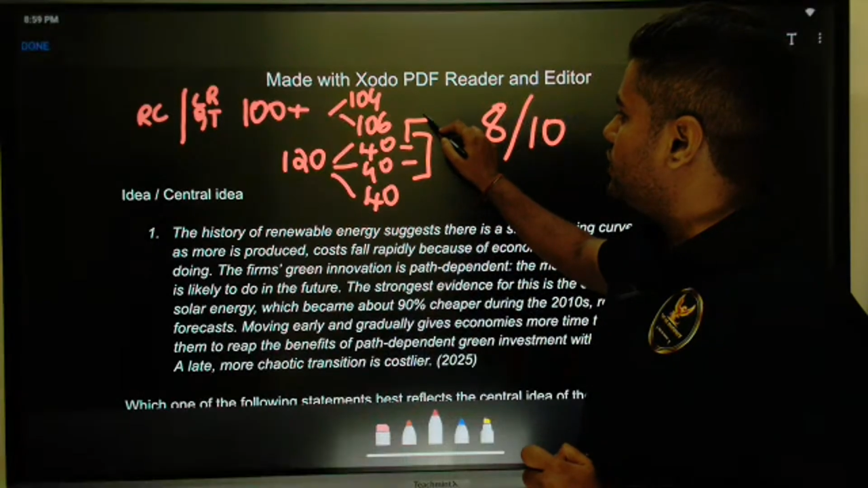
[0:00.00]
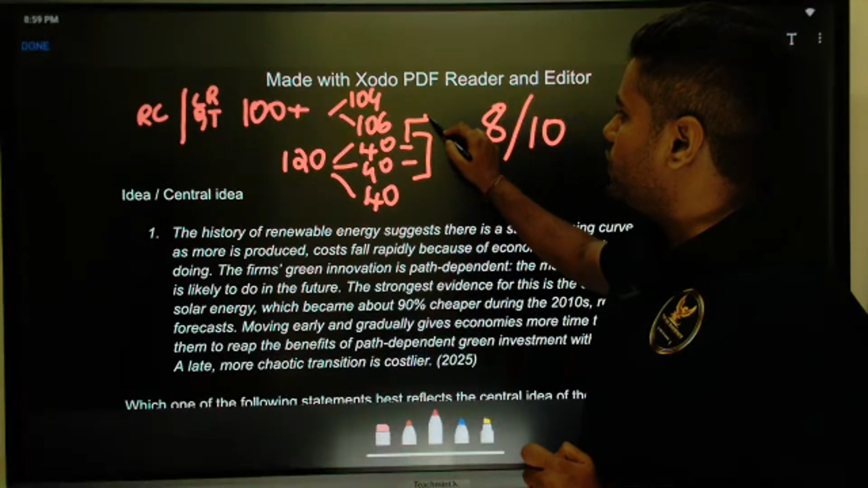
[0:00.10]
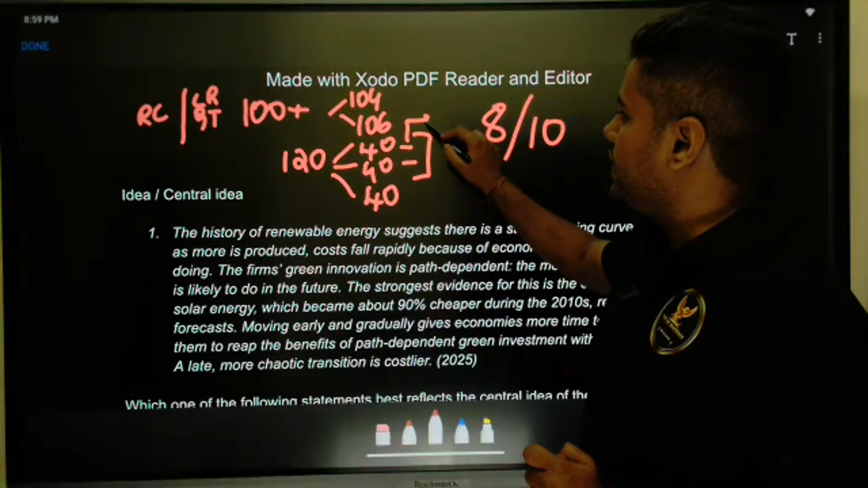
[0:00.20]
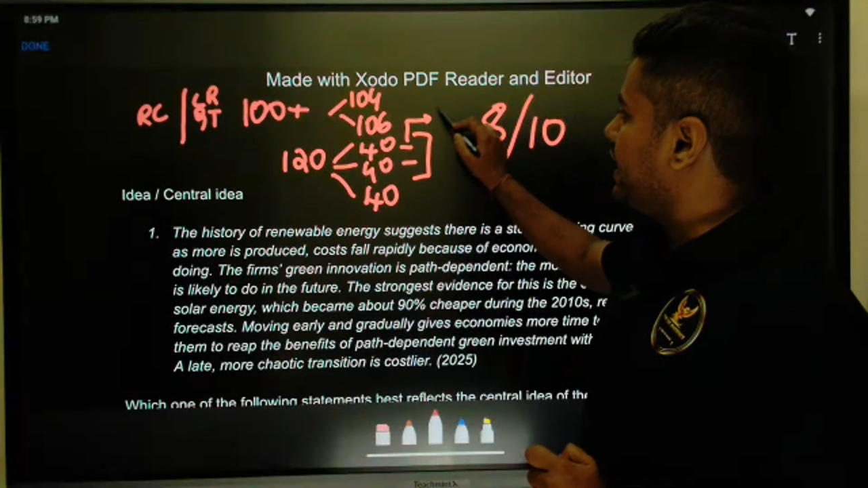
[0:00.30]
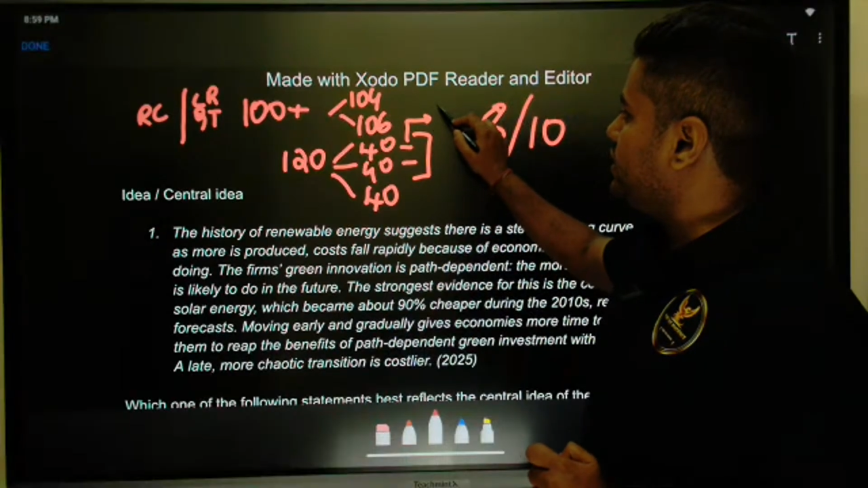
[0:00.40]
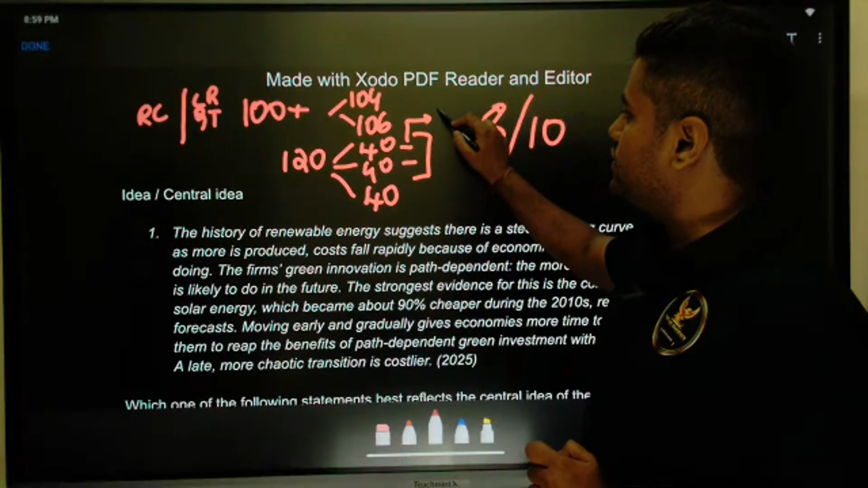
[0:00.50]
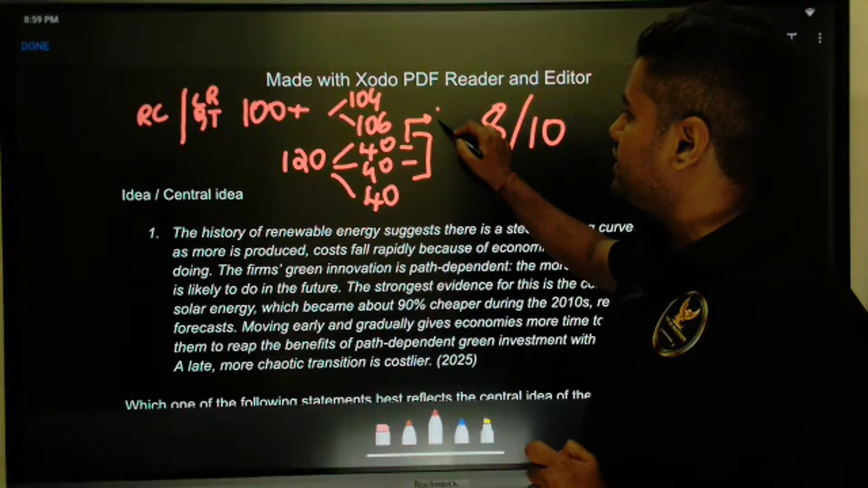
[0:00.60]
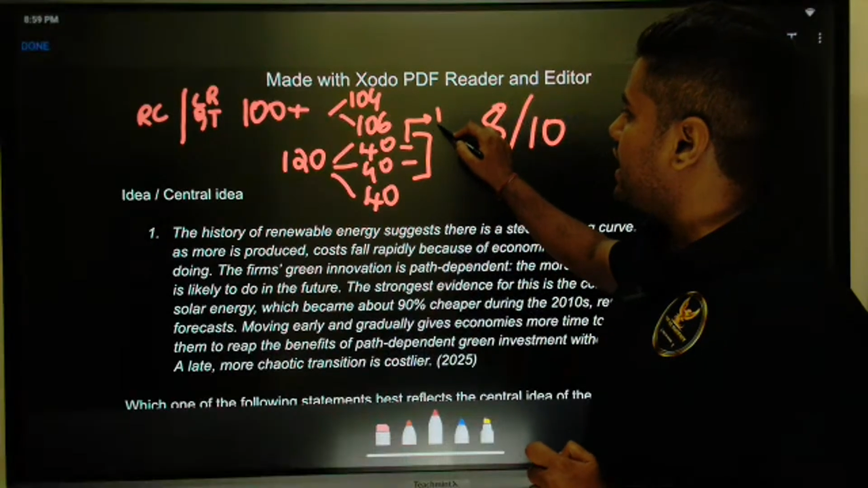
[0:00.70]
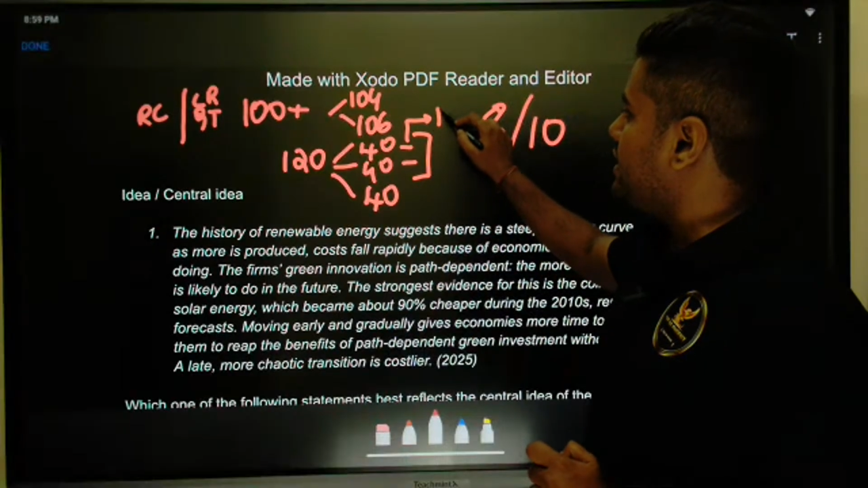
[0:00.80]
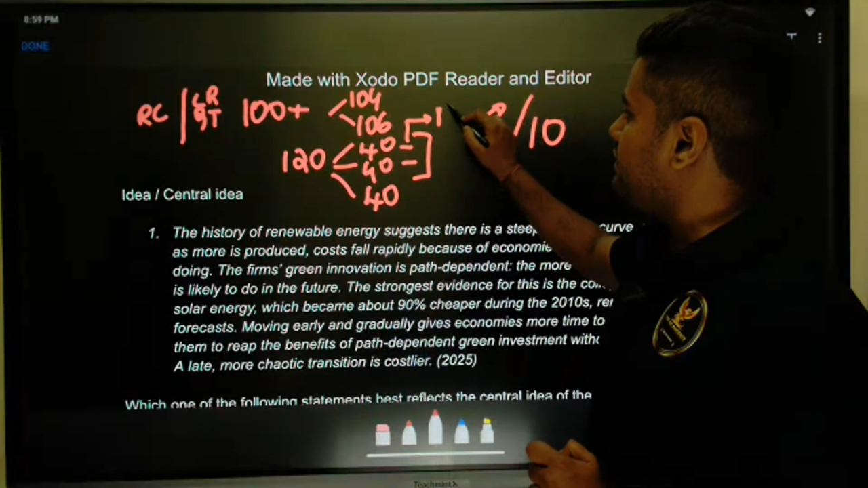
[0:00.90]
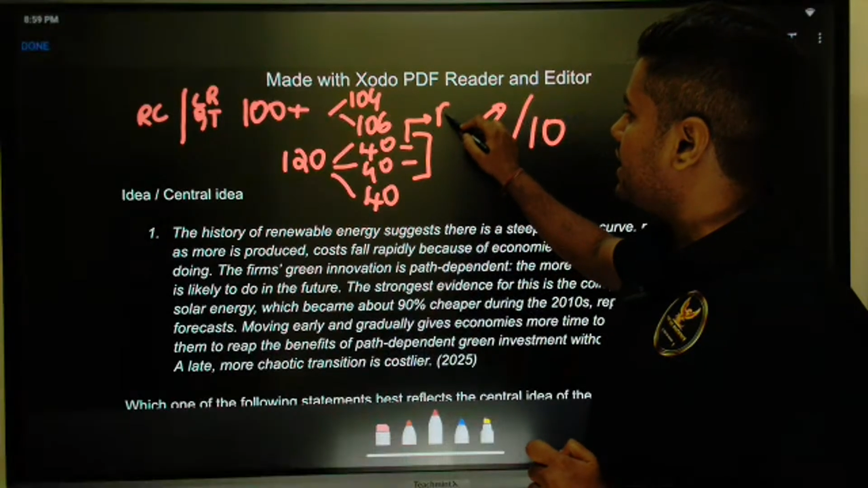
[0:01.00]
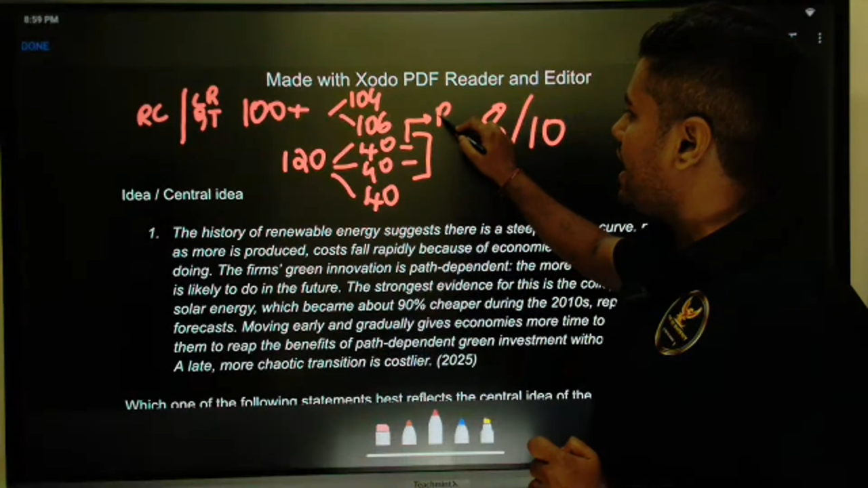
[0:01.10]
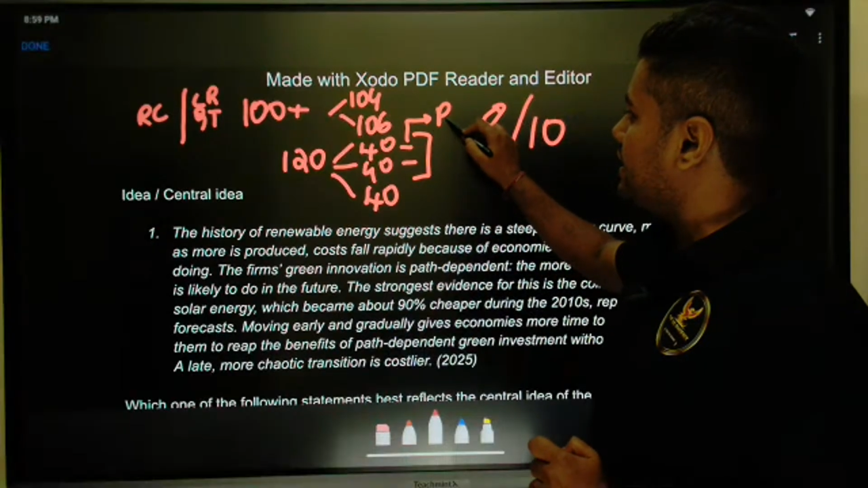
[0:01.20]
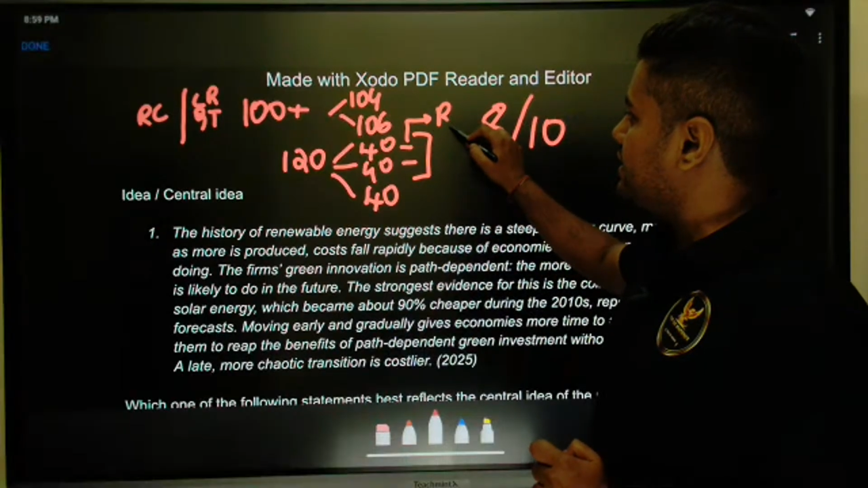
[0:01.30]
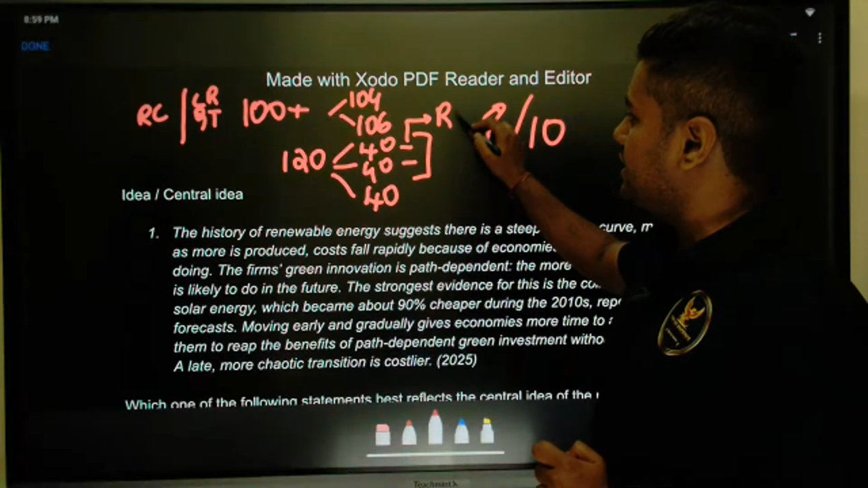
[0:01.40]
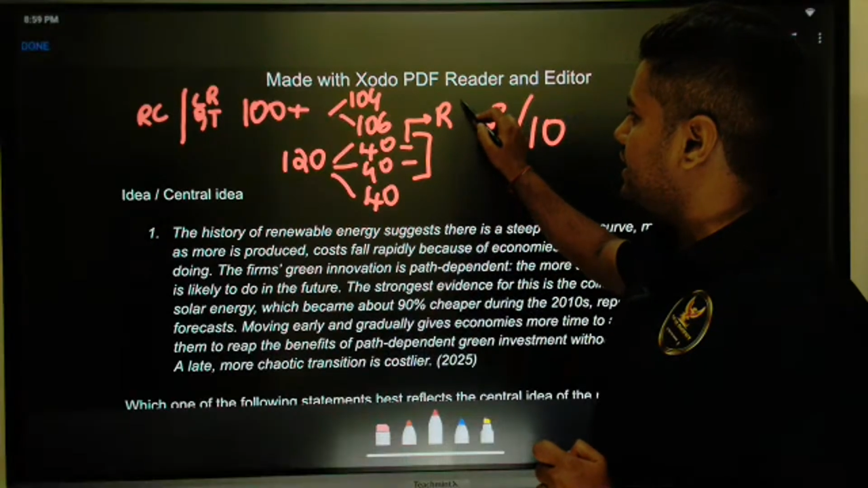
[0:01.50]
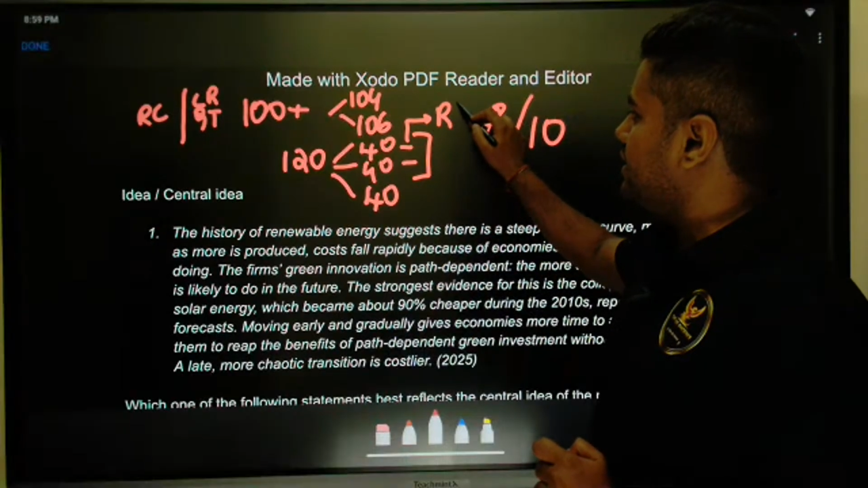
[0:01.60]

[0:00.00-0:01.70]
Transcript: who likes to start with RC.